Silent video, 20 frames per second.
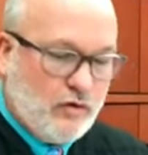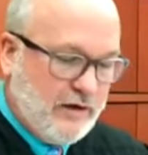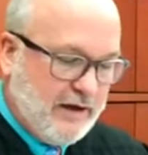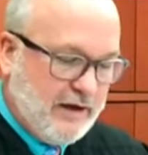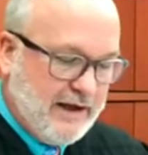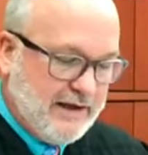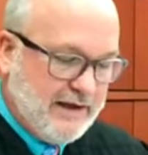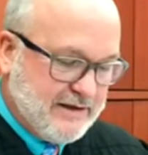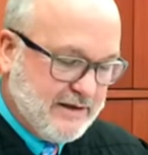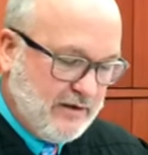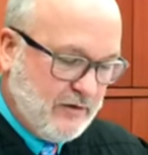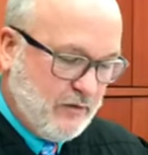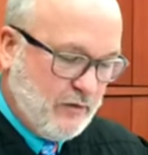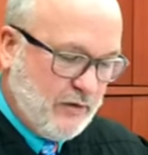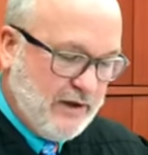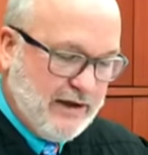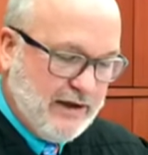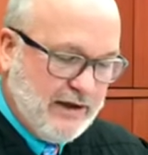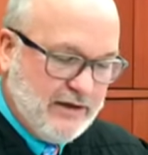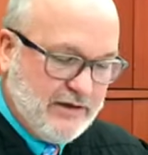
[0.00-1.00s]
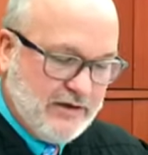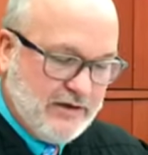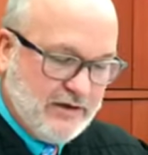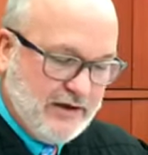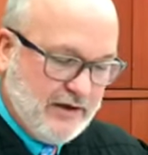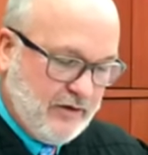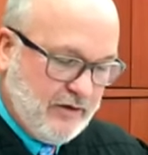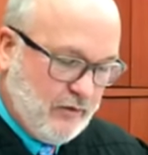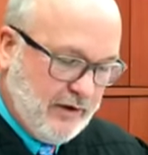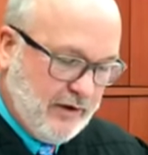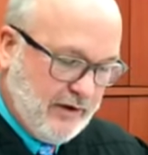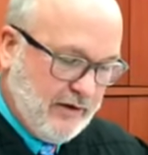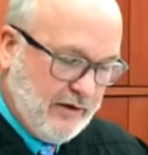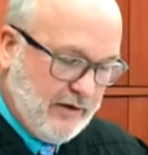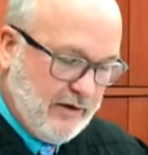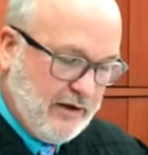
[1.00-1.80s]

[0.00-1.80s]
the dates that we need to deal with.